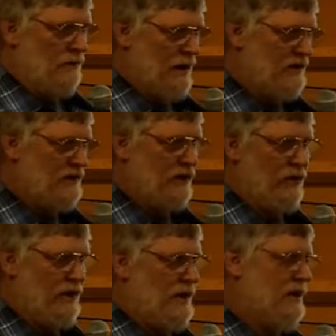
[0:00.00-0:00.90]

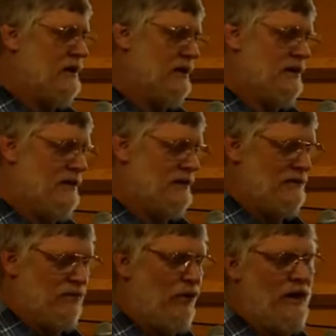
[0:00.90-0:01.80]
basically,
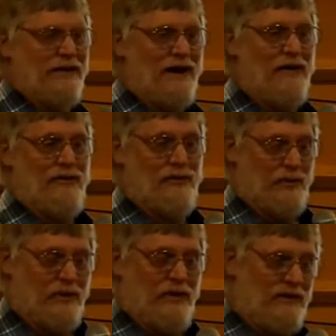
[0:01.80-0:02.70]
boiled down, it's
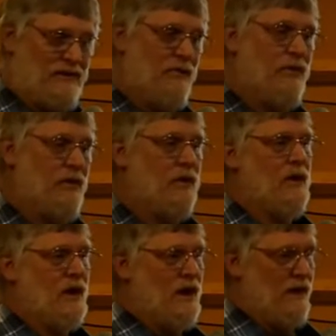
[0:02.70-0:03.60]
really simple.
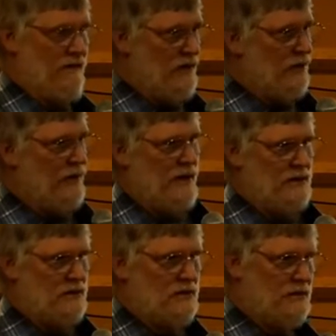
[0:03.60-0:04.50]
If you're
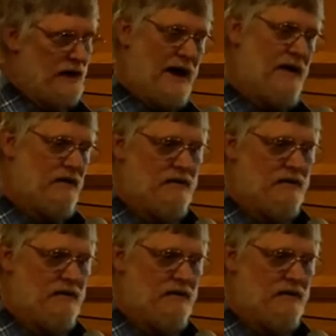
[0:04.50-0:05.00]
rich, God